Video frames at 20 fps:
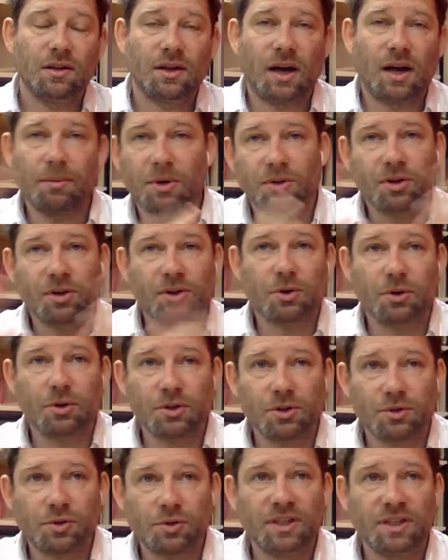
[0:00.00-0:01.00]
I'm not going to go
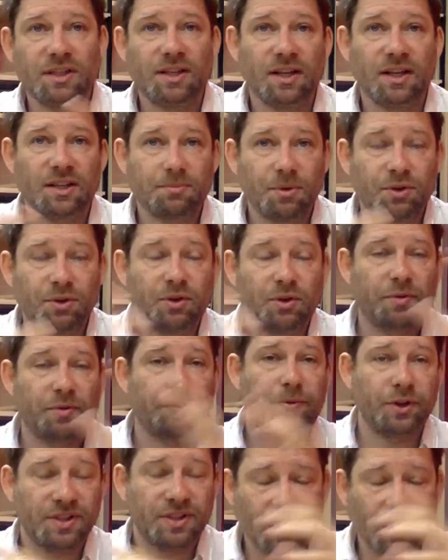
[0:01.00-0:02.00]
into details, but
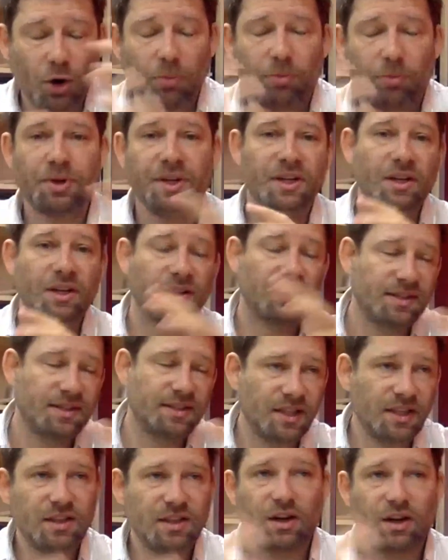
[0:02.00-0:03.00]
the opening
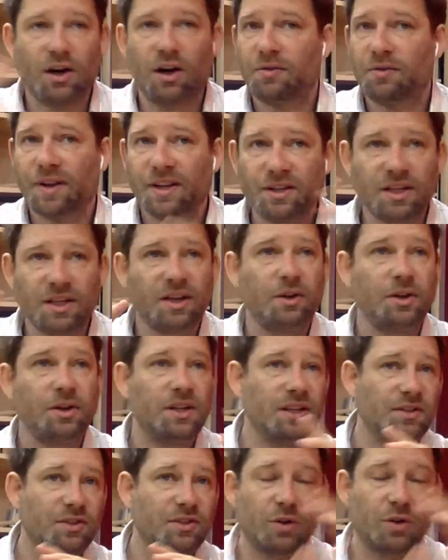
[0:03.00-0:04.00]
scene of
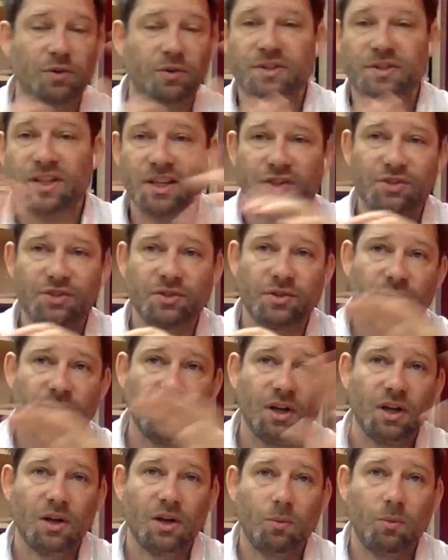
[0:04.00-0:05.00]
Antigone is a conversation
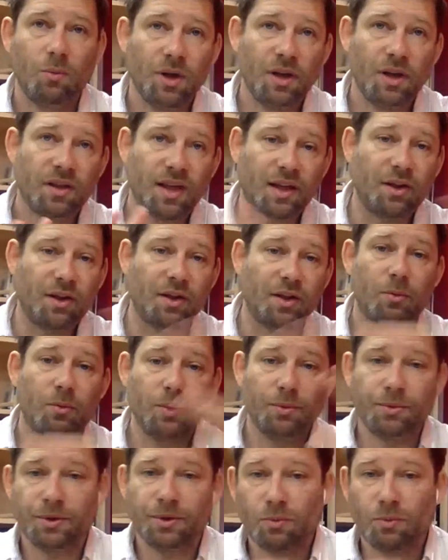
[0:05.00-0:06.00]
with another
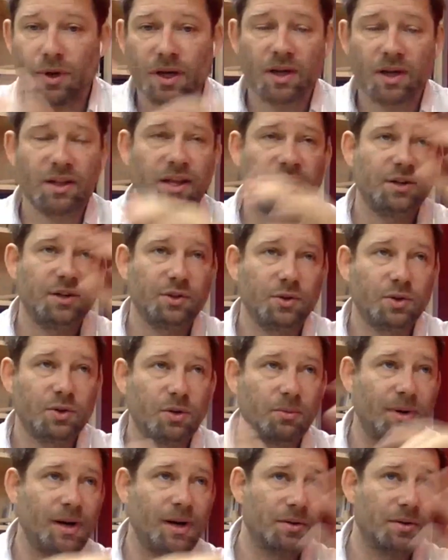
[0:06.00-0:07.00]
woman where they talk
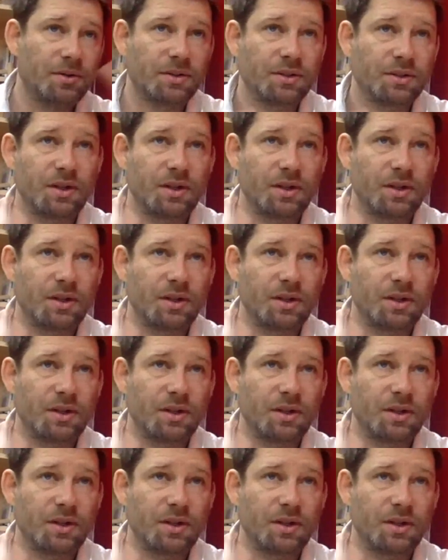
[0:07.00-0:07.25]
about